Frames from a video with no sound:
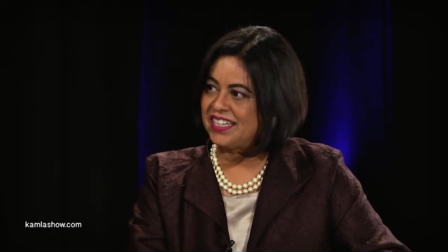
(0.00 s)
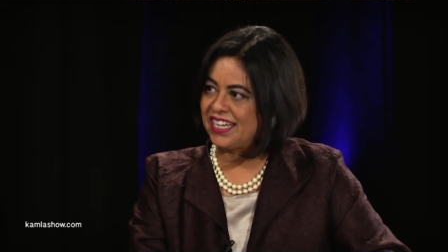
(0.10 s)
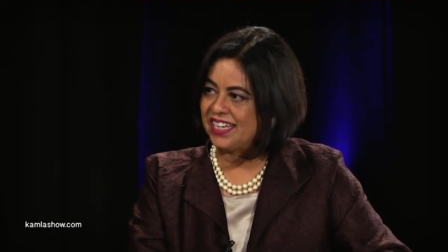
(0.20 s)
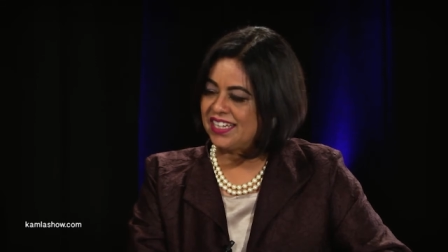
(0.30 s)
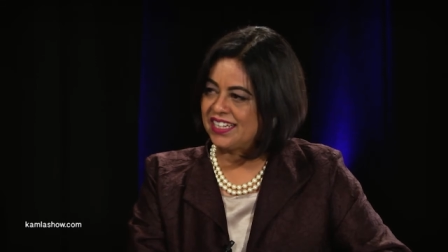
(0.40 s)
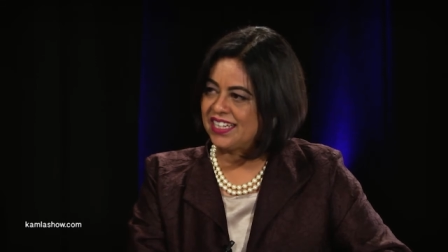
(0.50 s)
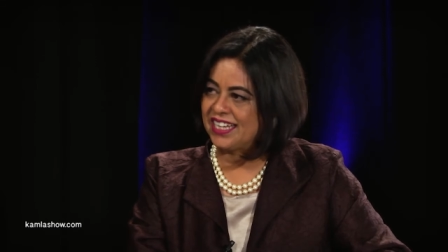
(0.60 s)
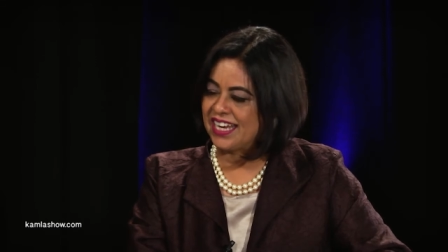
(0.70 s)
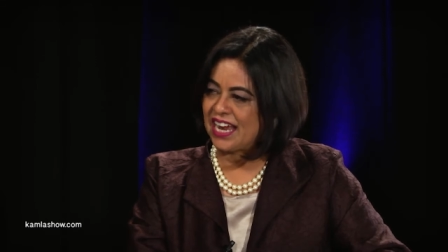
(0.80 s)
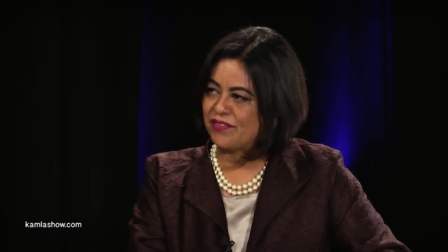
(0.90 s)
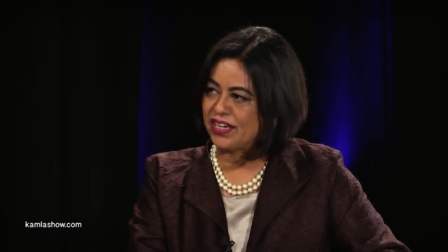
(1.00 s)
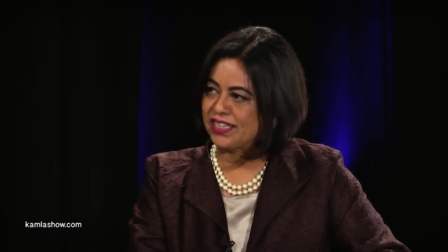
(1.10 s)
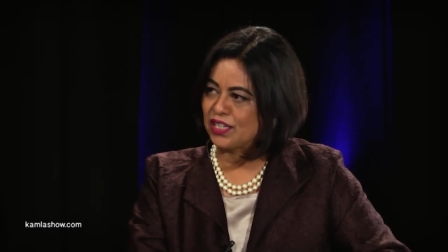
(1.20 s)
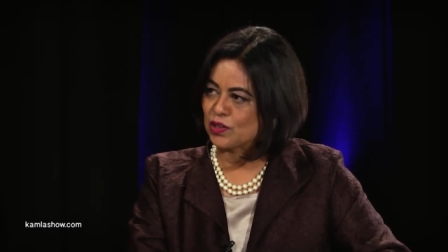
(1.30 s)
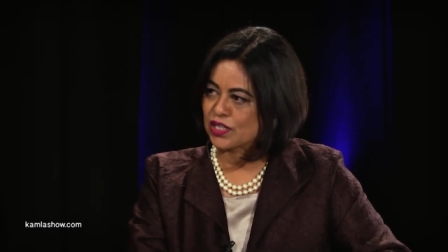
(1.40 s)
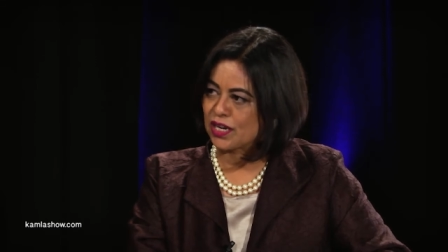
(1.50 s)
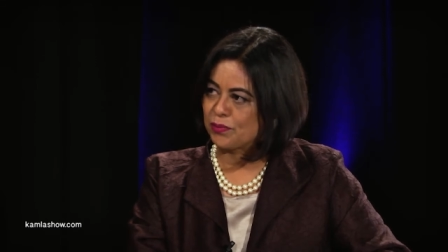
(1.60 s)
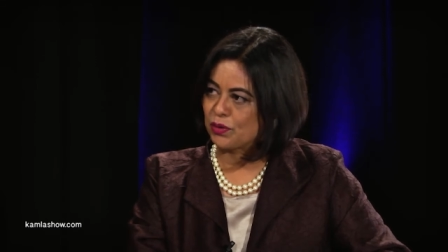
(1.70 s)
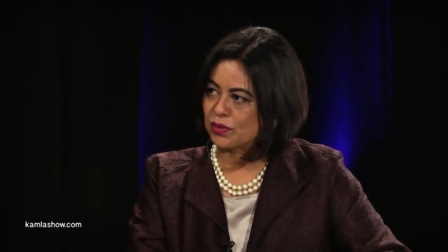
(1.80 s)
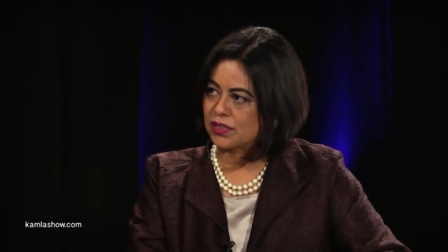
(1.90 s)
Did they have anything to say
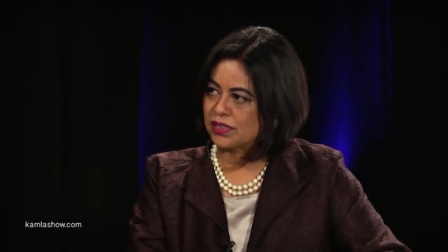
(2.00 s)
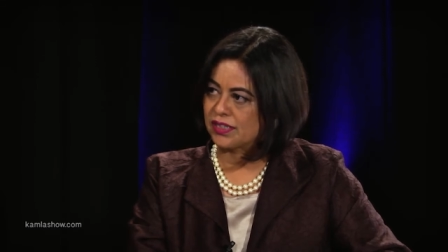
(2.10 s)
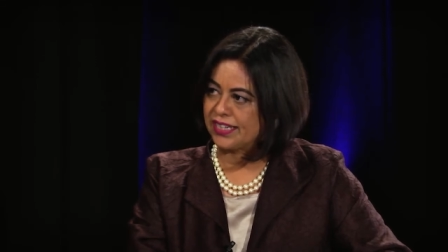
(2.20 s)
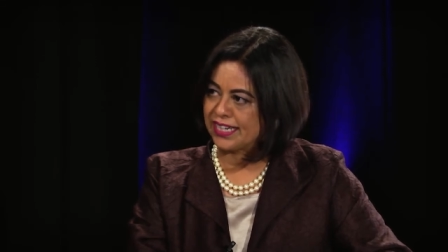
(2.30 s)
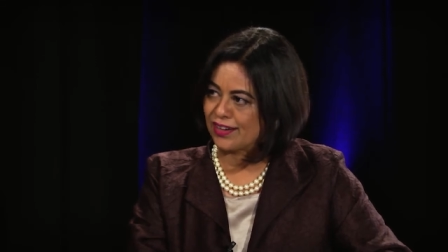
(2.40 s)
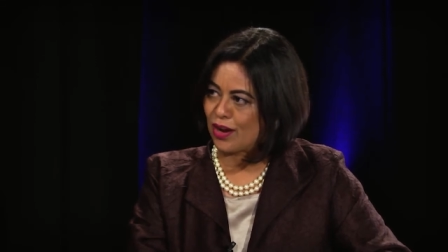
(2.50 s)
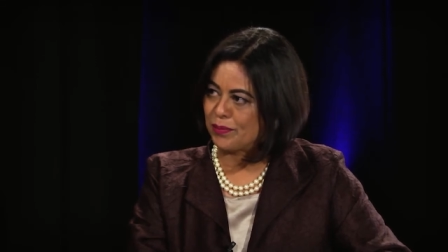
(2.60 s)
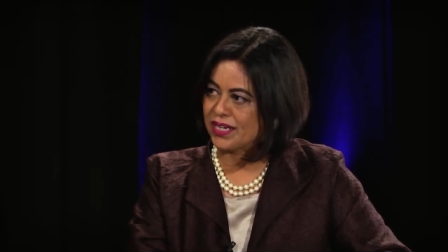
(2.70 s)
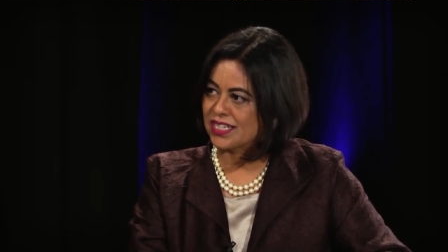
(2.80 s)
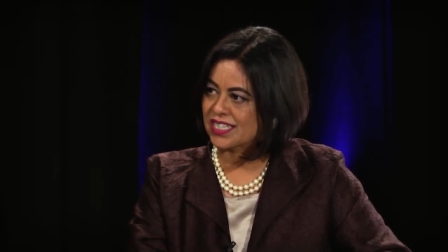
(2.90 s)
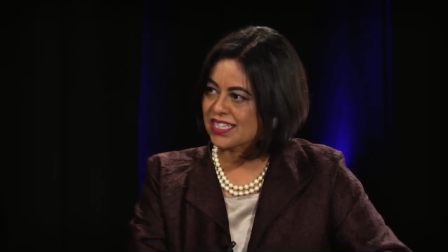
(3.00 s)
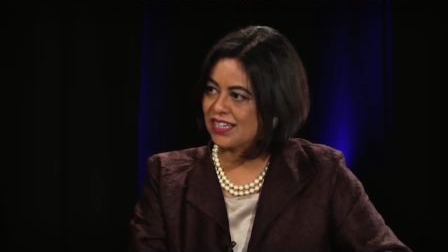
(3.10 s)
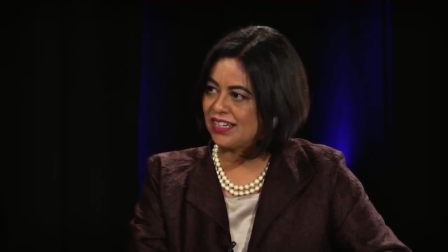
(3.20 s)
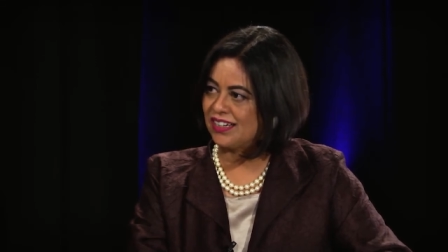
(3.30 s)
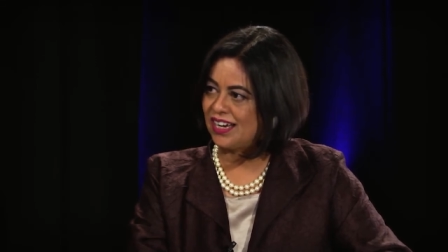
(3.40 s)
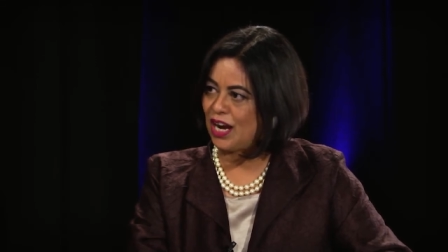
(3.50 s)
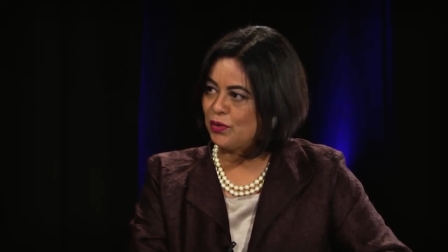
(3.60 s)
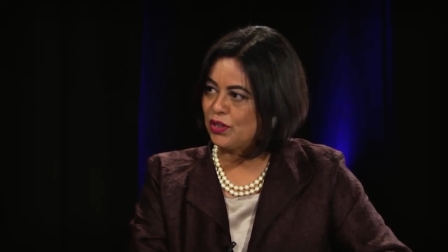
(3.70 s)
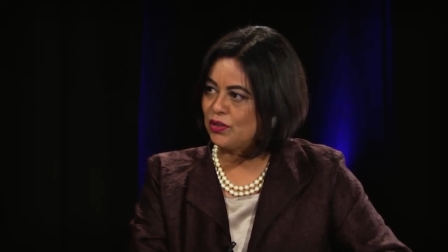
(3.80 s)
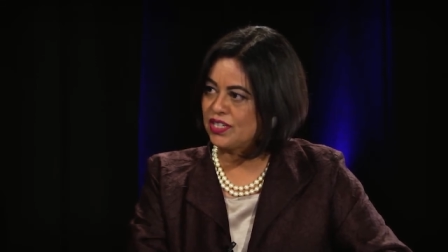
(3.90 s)
about economics?
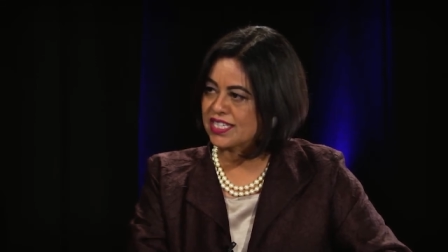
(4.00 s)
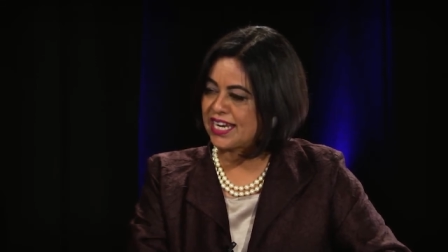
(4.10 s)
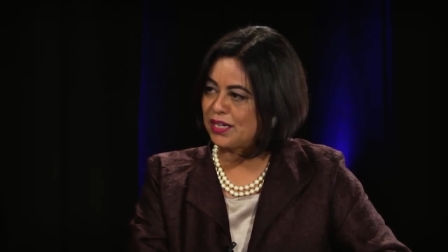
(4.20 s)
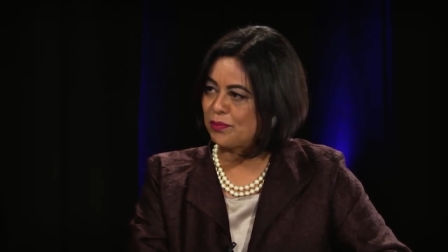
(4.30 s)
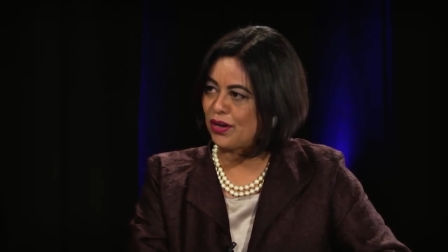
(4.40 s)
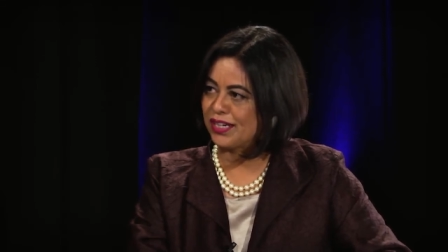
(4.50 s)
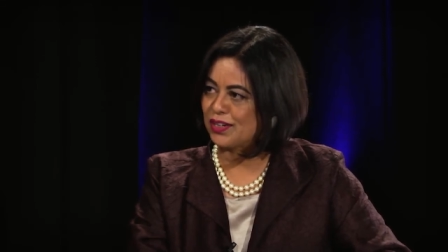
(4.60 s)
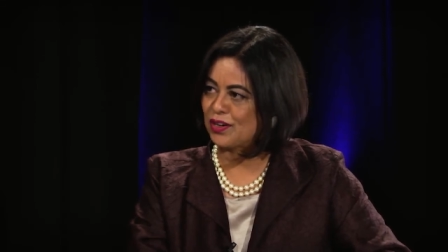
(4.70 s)
How did you decide upon